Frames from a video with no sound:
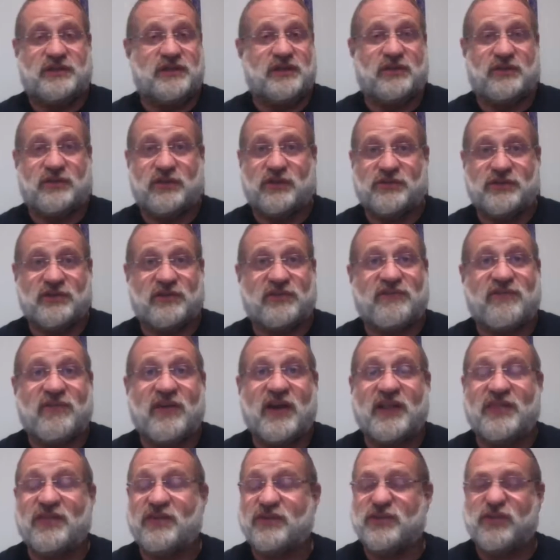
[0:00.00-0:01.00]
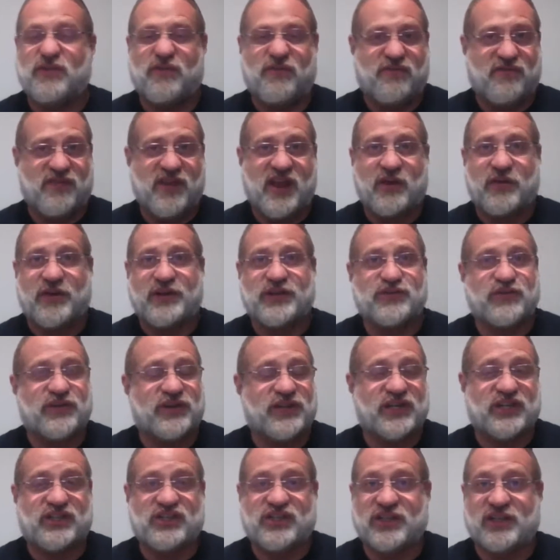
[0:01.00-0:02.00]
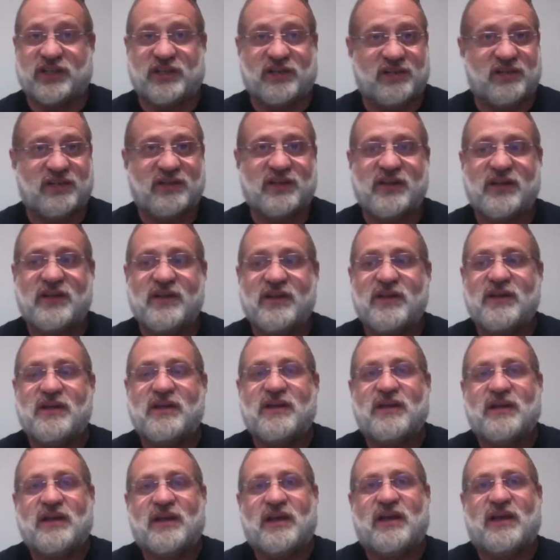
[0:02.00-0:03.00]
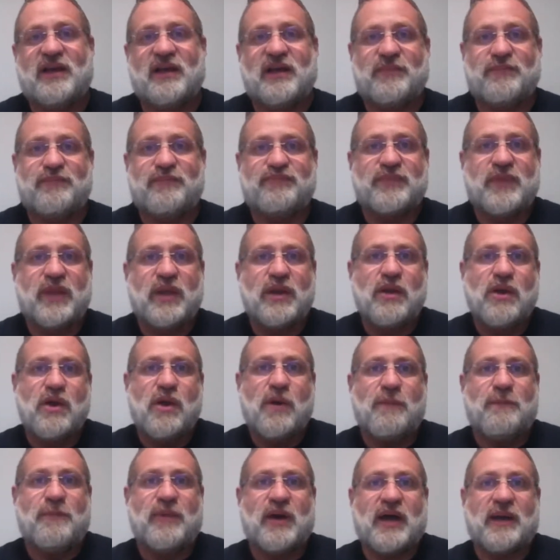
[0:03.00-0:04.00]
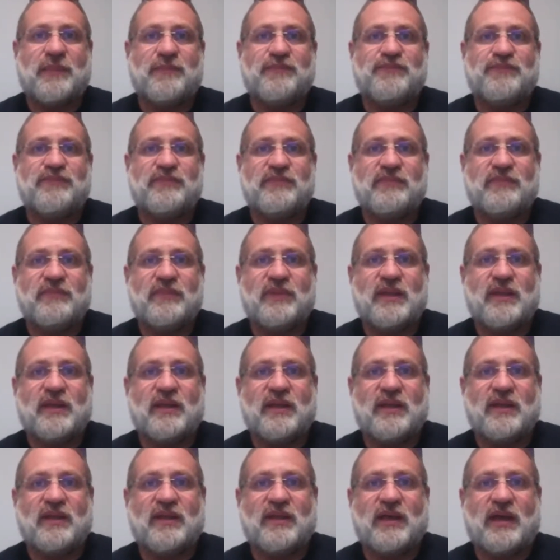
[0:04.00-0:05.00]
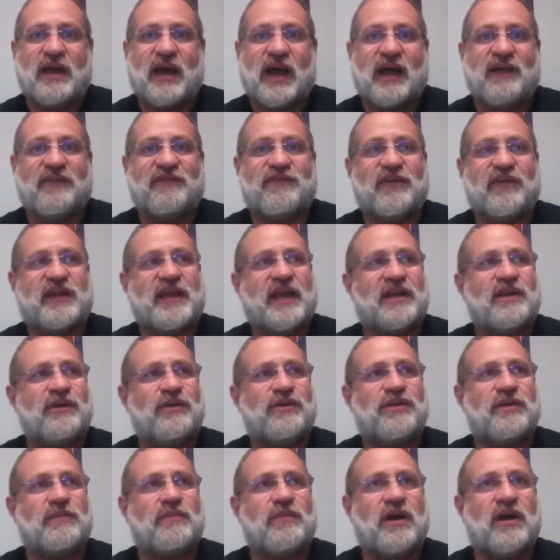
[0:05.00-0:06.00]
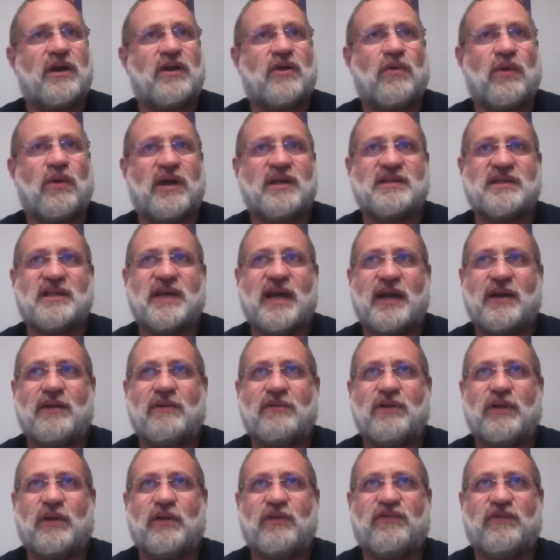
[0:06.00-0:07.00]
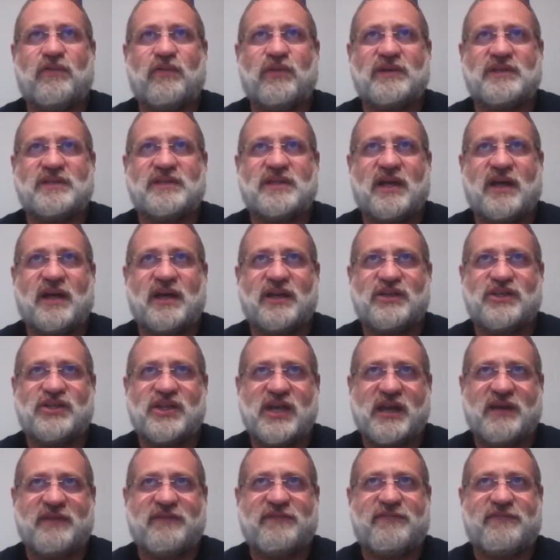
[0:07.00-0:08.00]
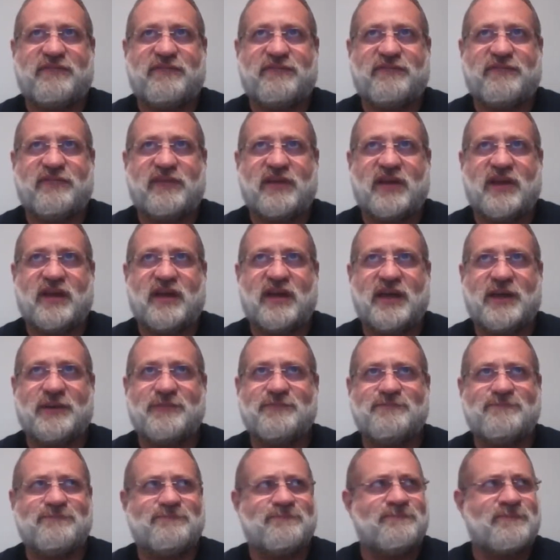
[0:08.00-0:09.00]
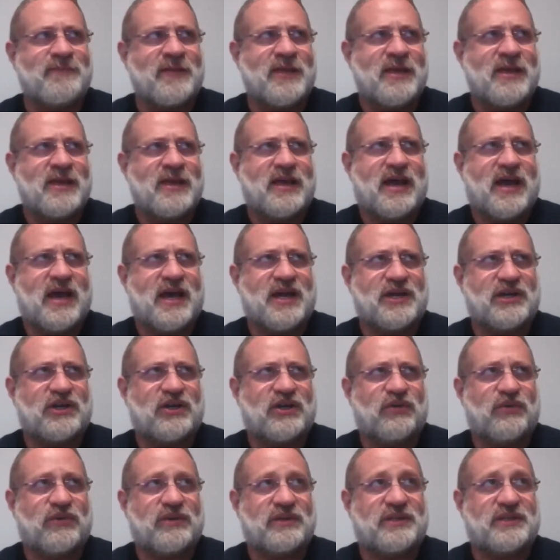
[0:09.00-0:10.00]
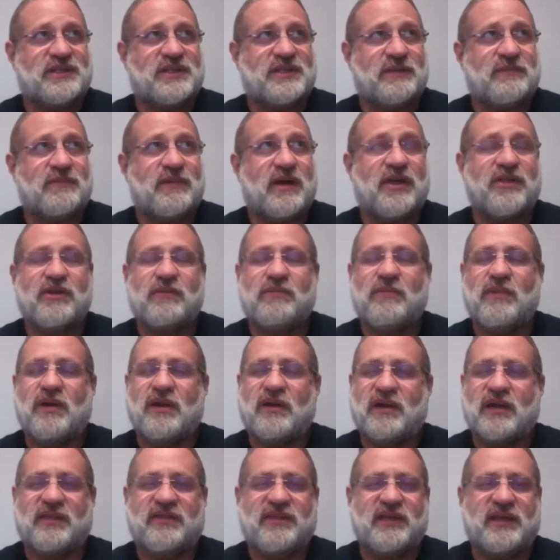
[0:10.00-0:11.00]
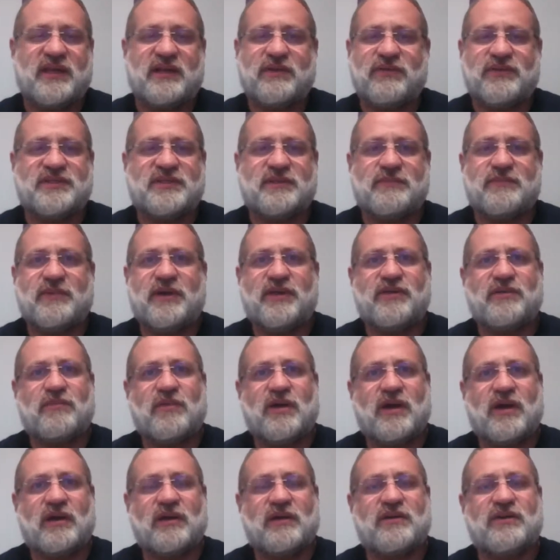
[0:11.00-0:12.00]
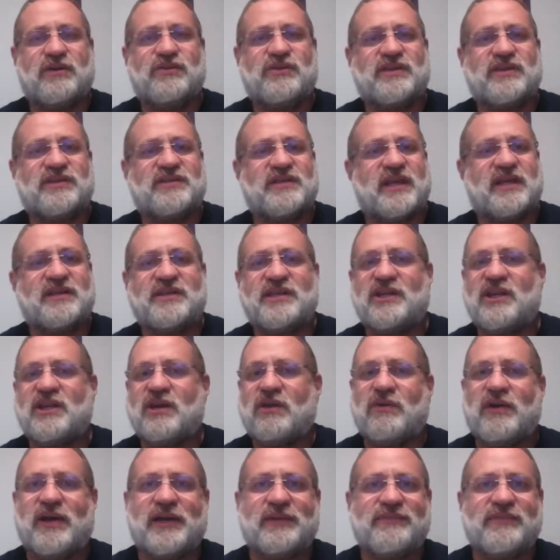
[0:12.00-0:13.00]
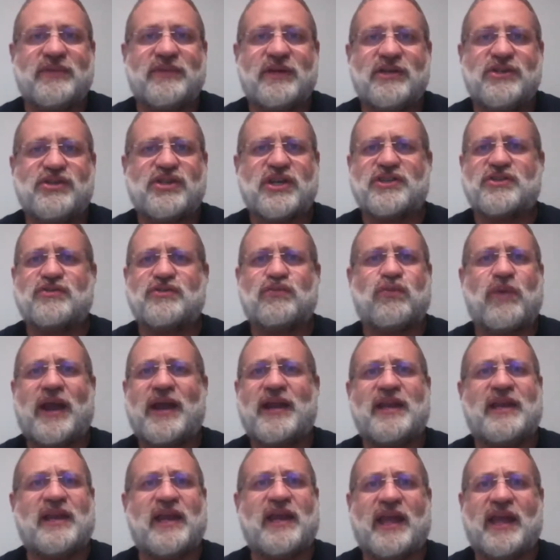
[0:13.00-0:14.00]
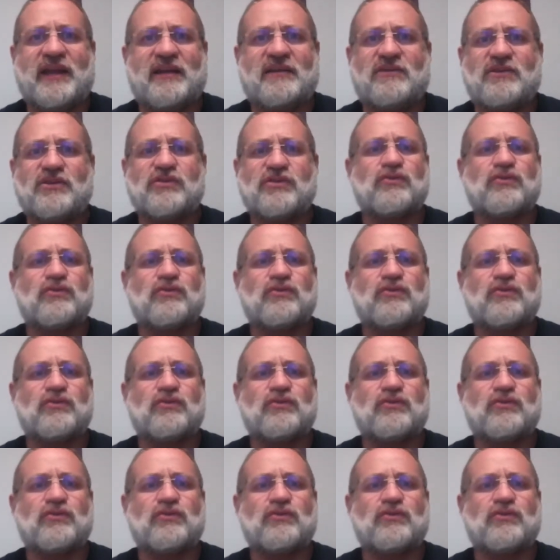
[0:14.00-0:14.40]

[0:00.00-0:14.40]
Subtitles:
do. Those are fine. Those are very traditional. But I forget who the monk was, and I don't know if it was Tanjef. I don't know, it was some other monk. I think it was some other monk who just says, you know what? Just radiate